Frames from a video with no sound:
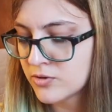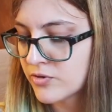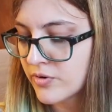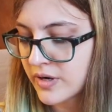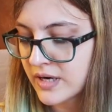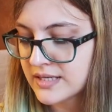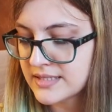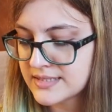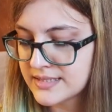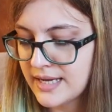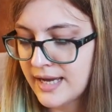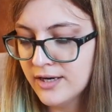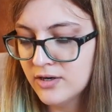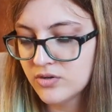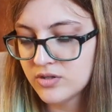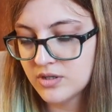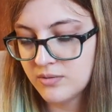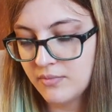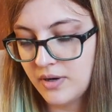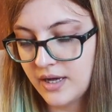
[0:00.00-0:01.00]
during a sad
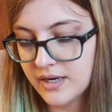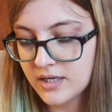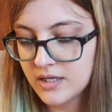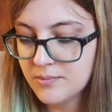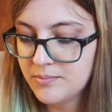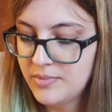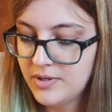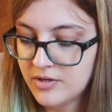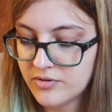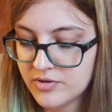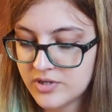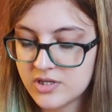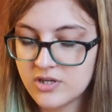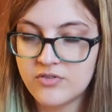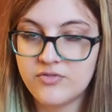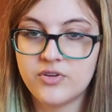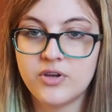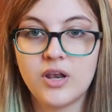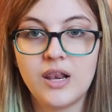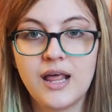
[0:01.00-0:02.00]
or demanding period
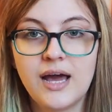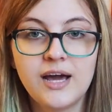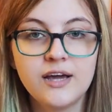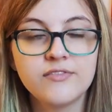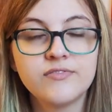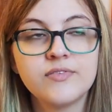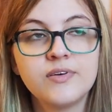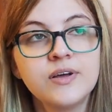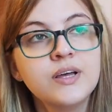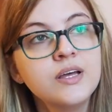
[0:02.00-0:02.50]
of your life.